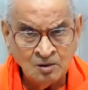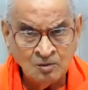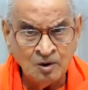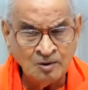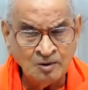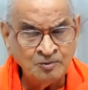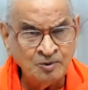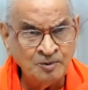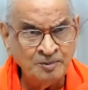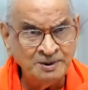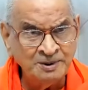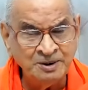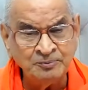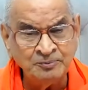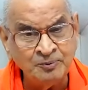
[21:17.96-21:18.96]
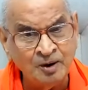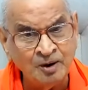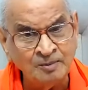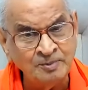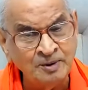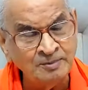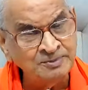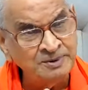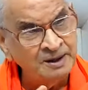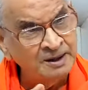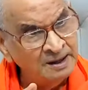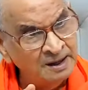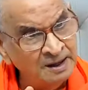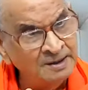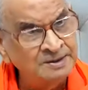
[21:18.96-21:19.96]
what would be the form of their
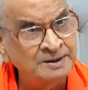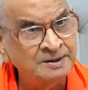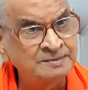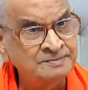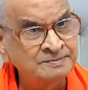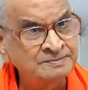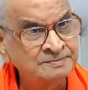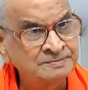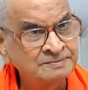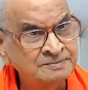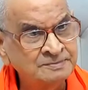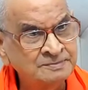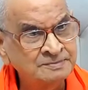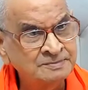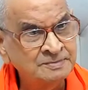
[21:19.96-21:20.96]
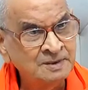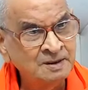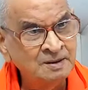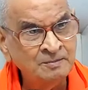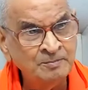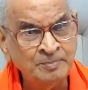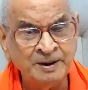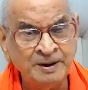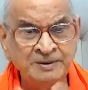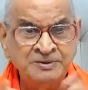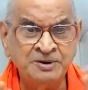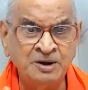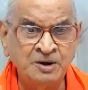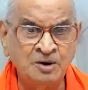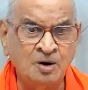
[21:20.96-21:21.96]
religion?
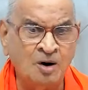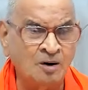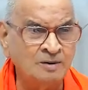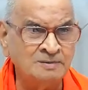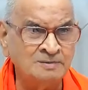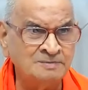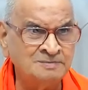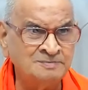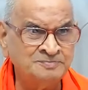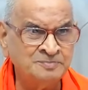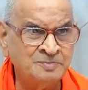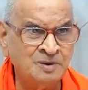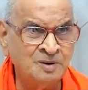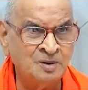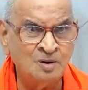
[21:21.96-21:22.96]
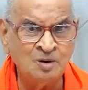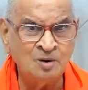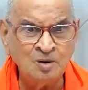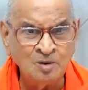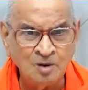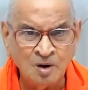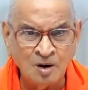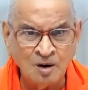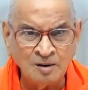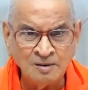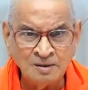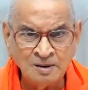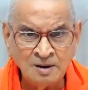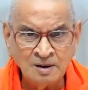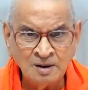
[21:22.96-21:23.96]
Praising God. Oh
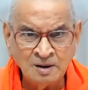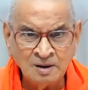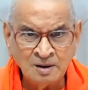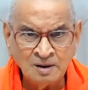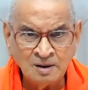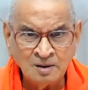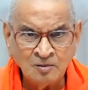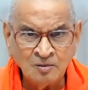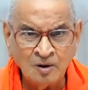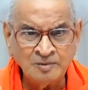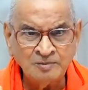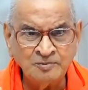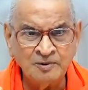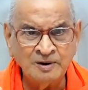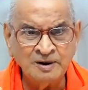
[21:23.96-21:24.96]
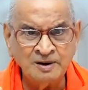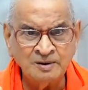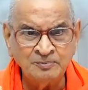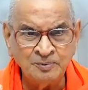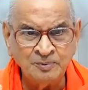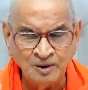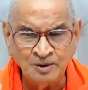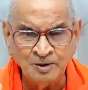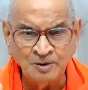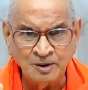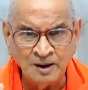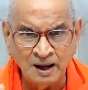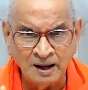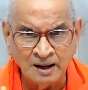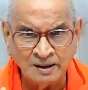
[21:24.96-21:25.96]
God, what wonderful
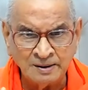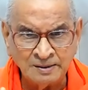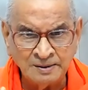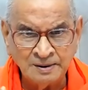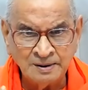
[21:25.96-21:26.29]
you are.